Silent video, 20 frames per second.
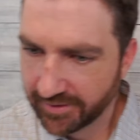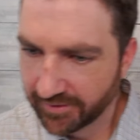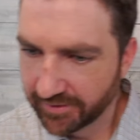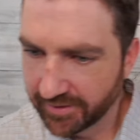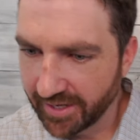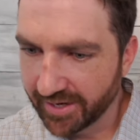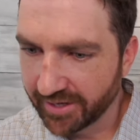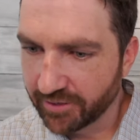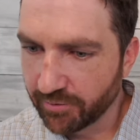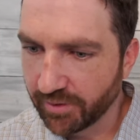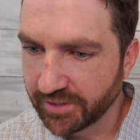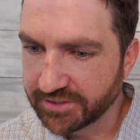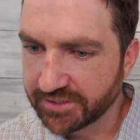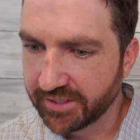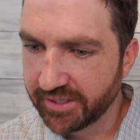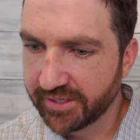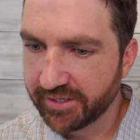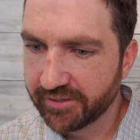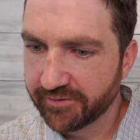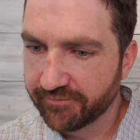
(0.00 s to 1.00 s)
Got a
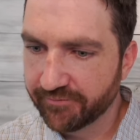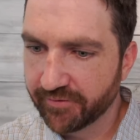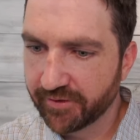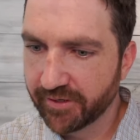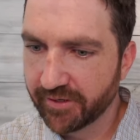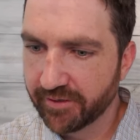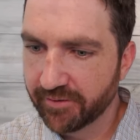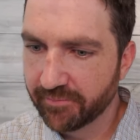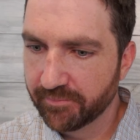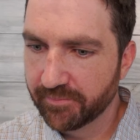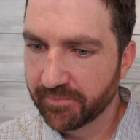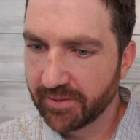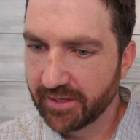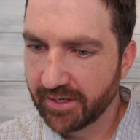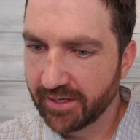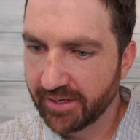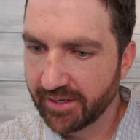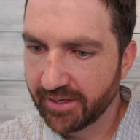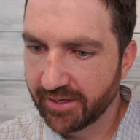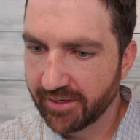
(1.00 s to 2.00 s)
question here from
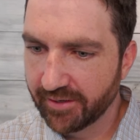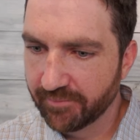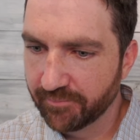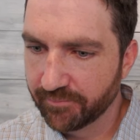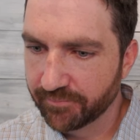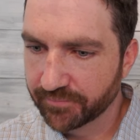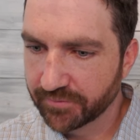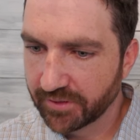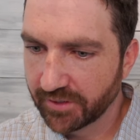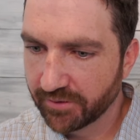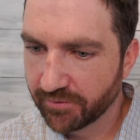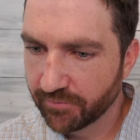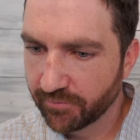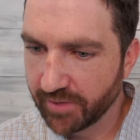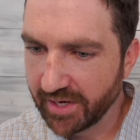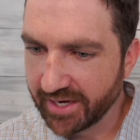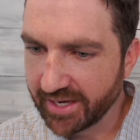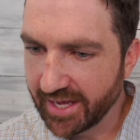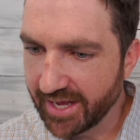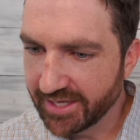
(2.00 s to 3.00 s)
um,
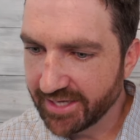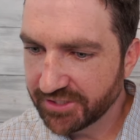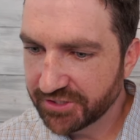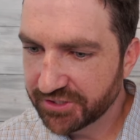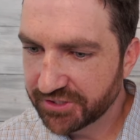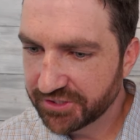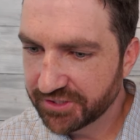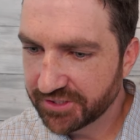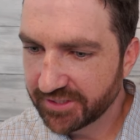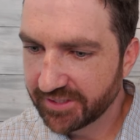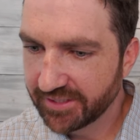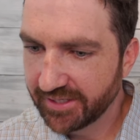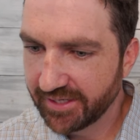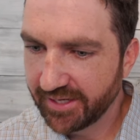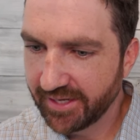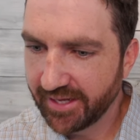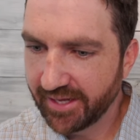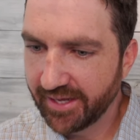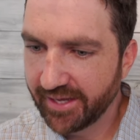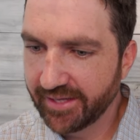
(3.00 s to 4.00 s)
Rakesh.
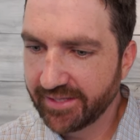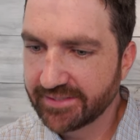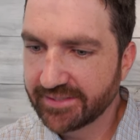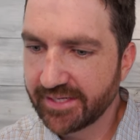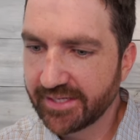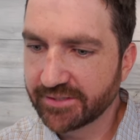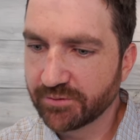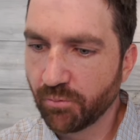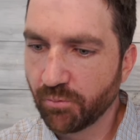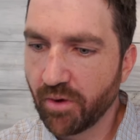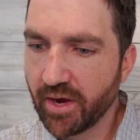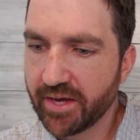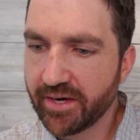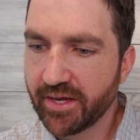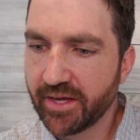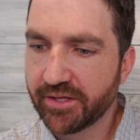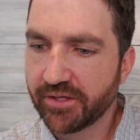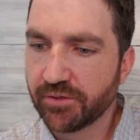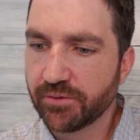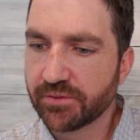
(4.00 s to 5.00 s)
He says, why
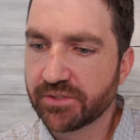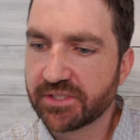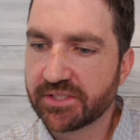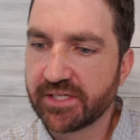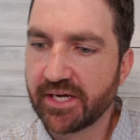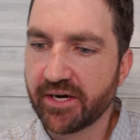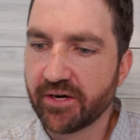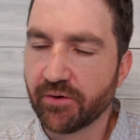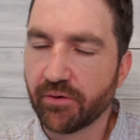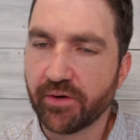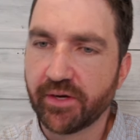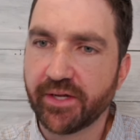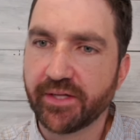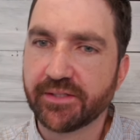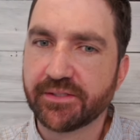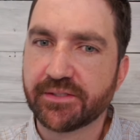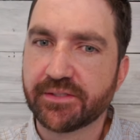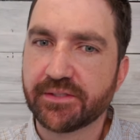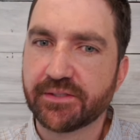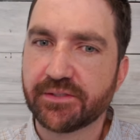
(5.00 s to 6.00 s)
not use
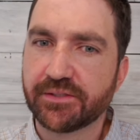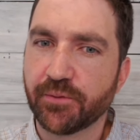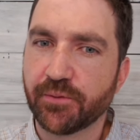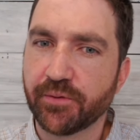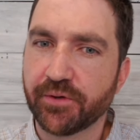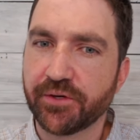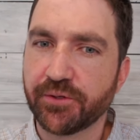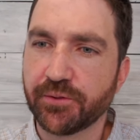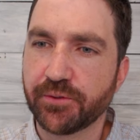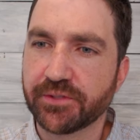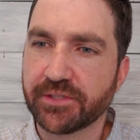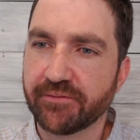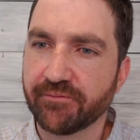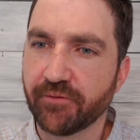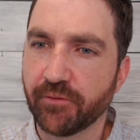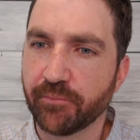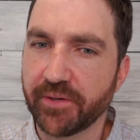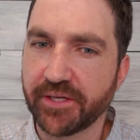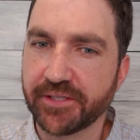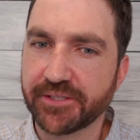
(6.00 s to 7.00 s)
steroids to reduce
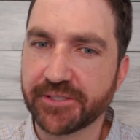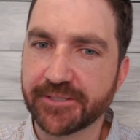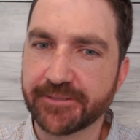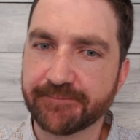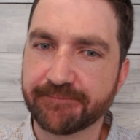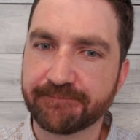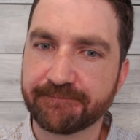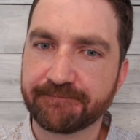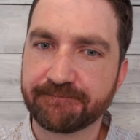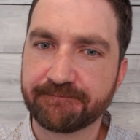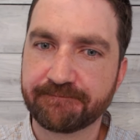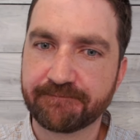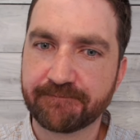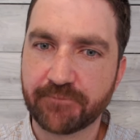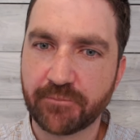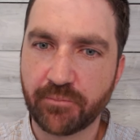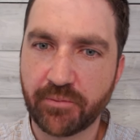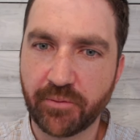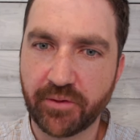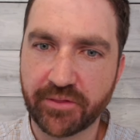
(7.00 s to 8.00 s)
inflammation
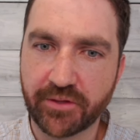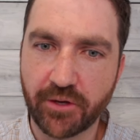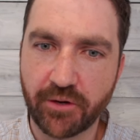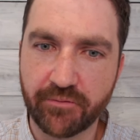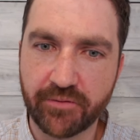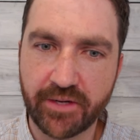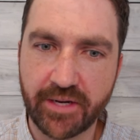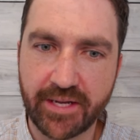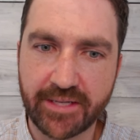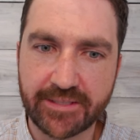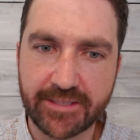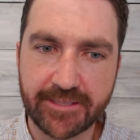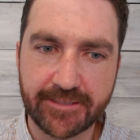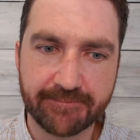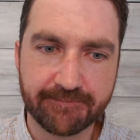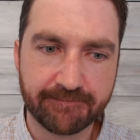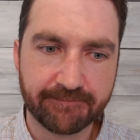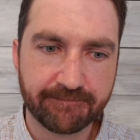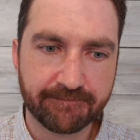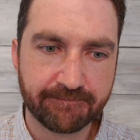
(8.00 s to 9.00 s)
with COVID nineteen? Yeah,
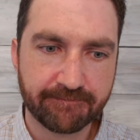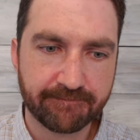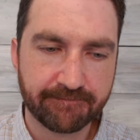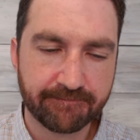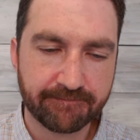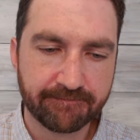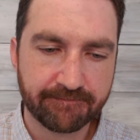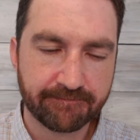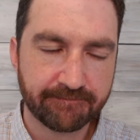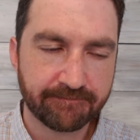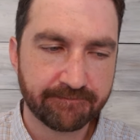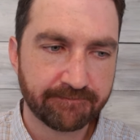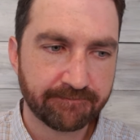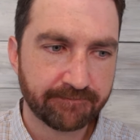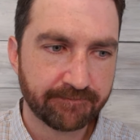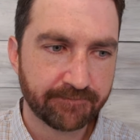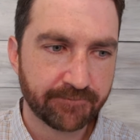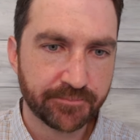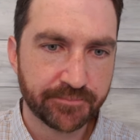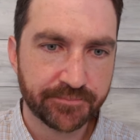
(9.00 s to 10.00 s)
excellent question.
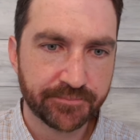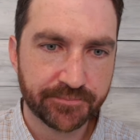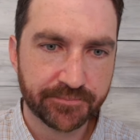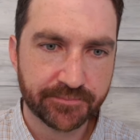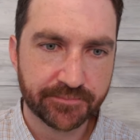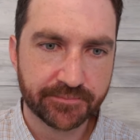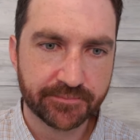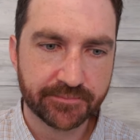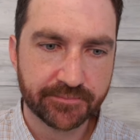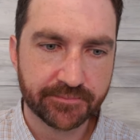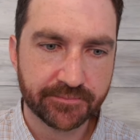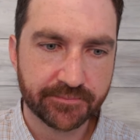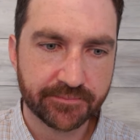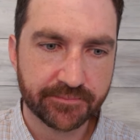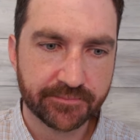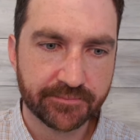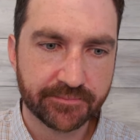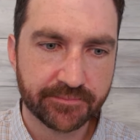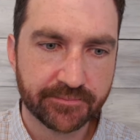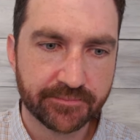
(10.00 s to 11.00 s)
So at the very
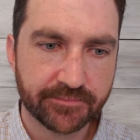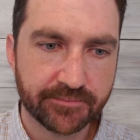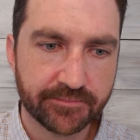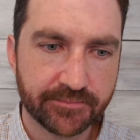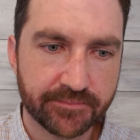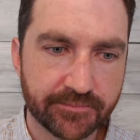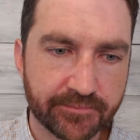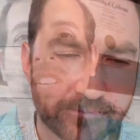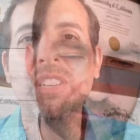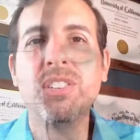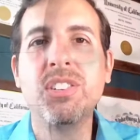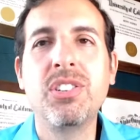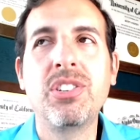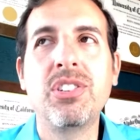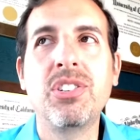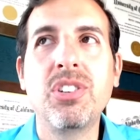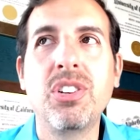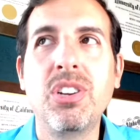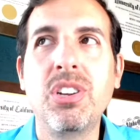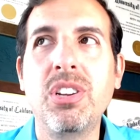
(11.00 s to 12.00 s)
beginning of all of
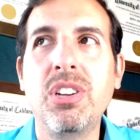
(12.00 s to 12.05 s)
this,